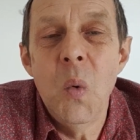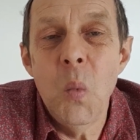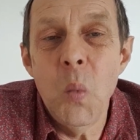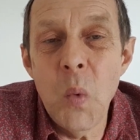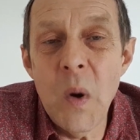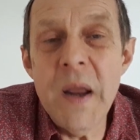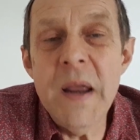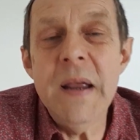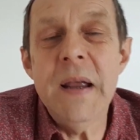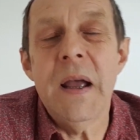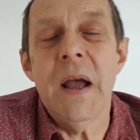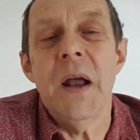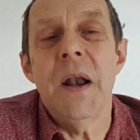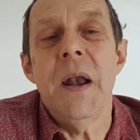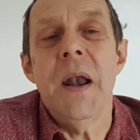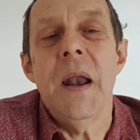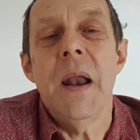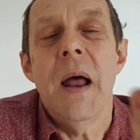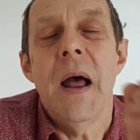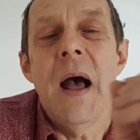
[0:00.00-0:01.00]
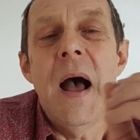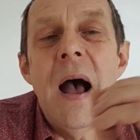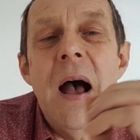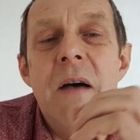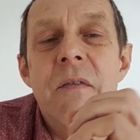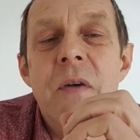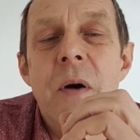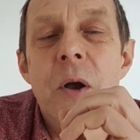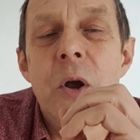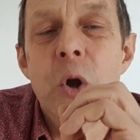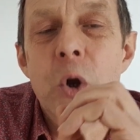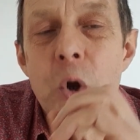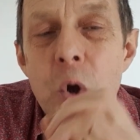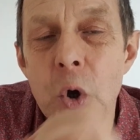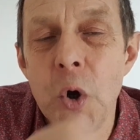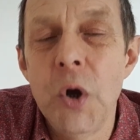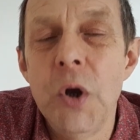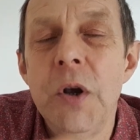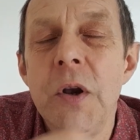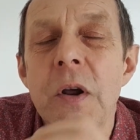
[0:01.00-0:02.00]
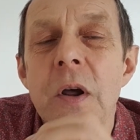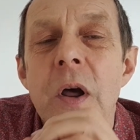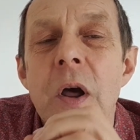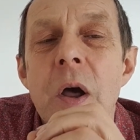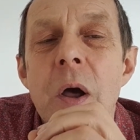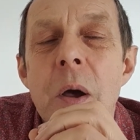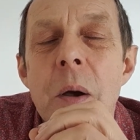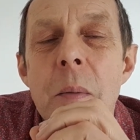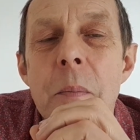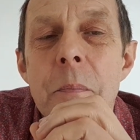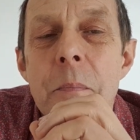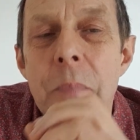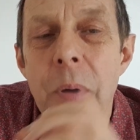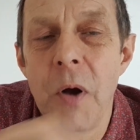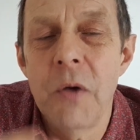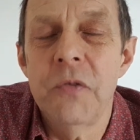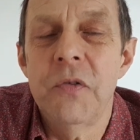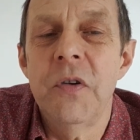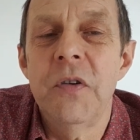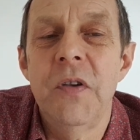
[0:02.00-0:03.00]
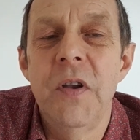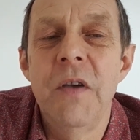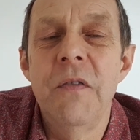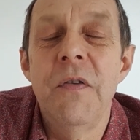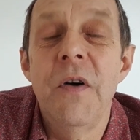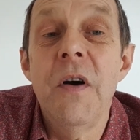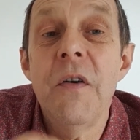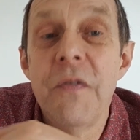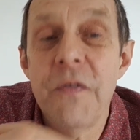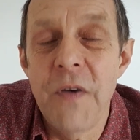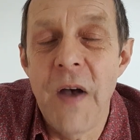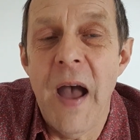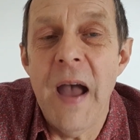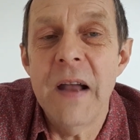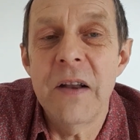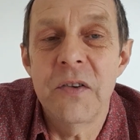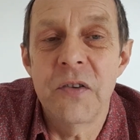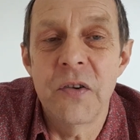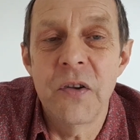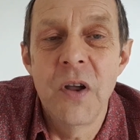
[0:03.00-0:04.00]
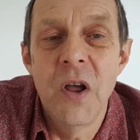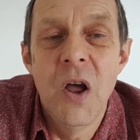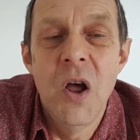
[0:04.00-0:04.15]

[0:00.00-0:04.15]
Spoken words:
we can have a good, positive effect